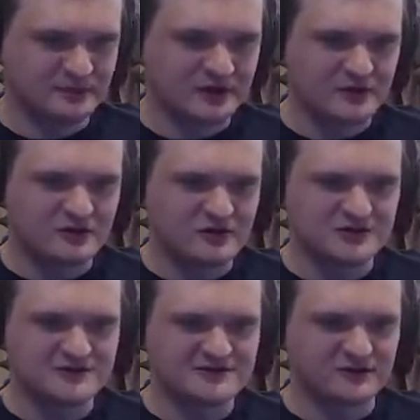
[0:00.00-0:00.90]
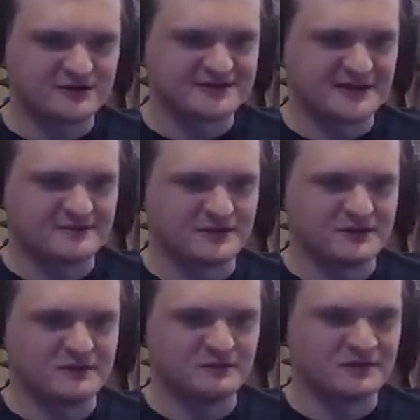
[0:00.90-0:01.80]
You can do sort of the same
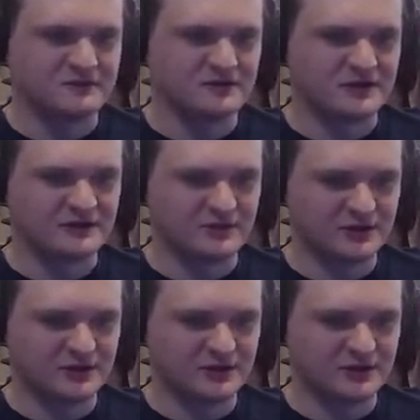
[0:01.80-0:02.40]
thing we did with the other bully